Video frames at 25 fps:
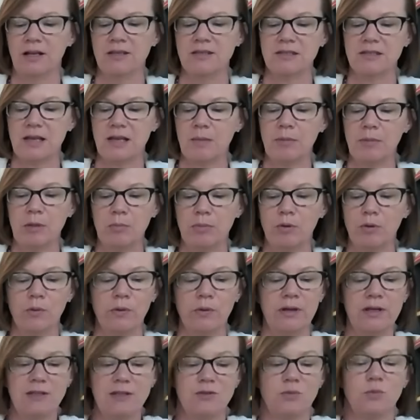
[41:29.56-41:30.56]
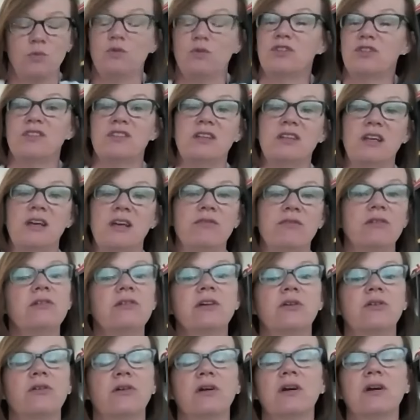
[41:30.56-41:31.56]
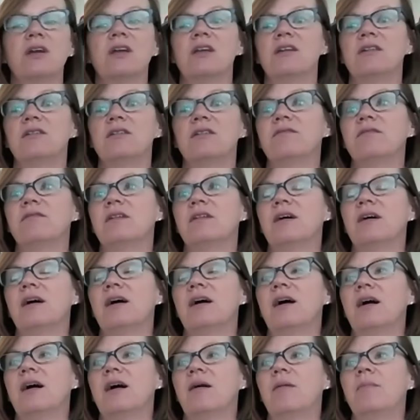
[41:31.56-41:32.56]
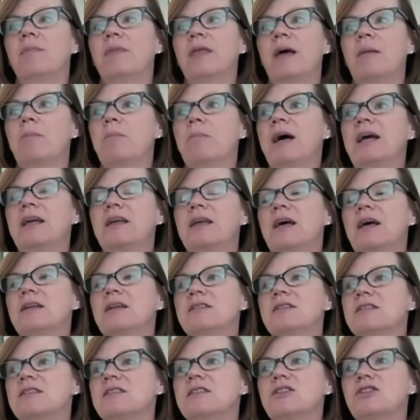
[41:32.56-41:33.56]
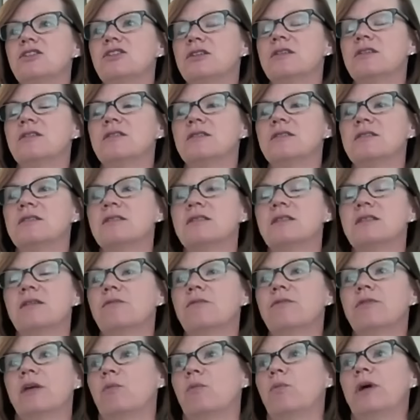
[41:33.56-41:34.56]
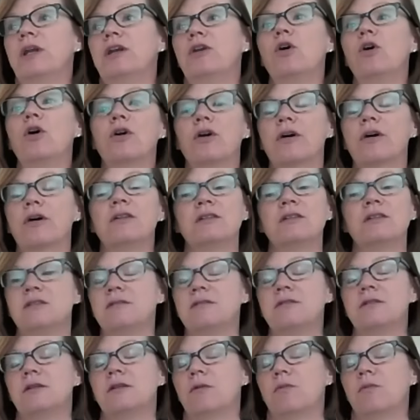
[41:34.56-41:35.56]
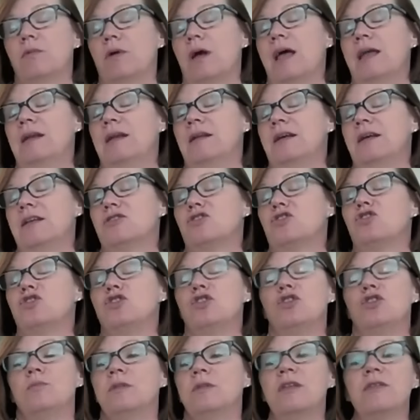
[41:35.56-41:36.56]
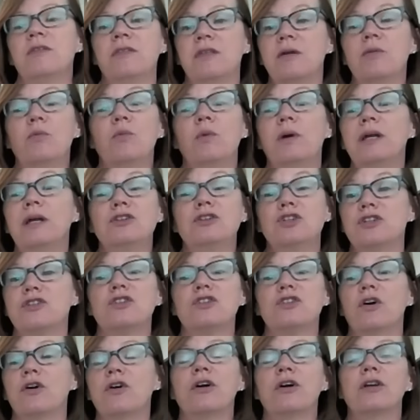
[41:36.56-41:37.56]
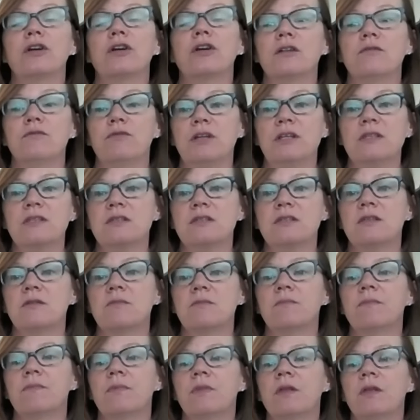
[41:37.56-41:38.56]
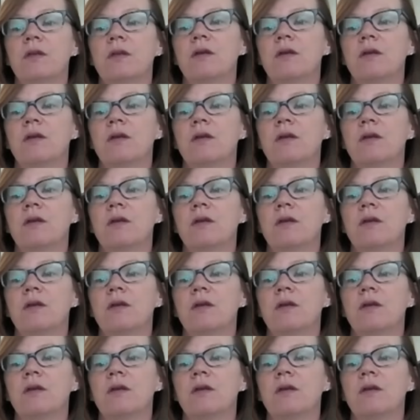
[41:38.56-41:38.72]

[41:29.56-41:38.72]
some employers will just never agree and make our decisions that we're not going to, and assume that we're just not going to convince them?